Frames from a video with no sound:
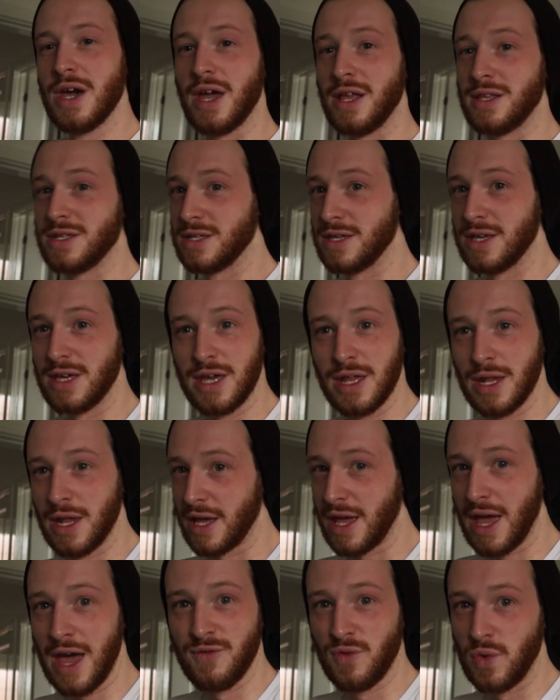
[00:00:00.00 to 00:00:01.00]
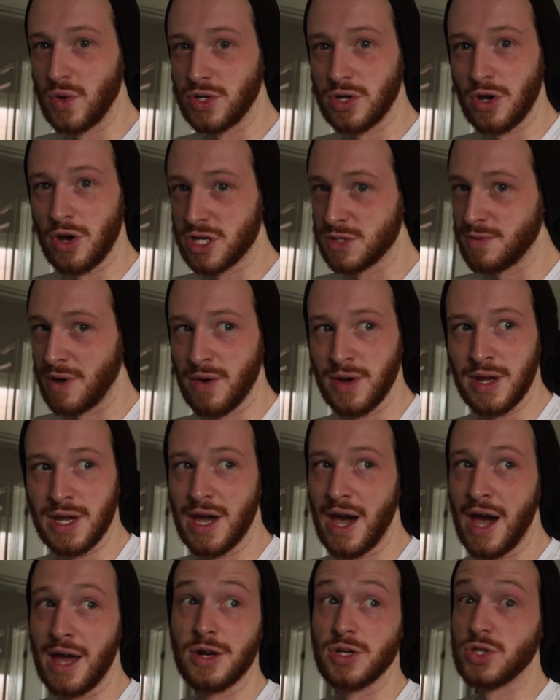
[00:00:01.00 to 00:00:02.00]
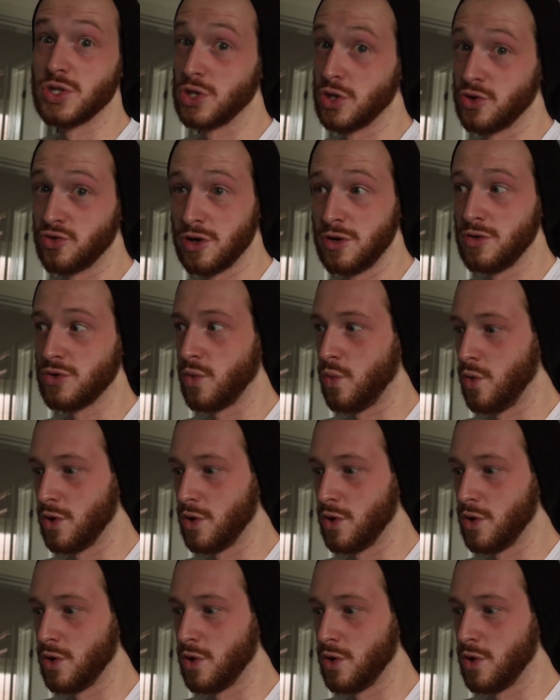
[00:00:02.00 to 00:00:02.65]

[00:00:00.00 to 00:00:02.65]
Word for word: It's the, like everyone talks about it and it's the truth.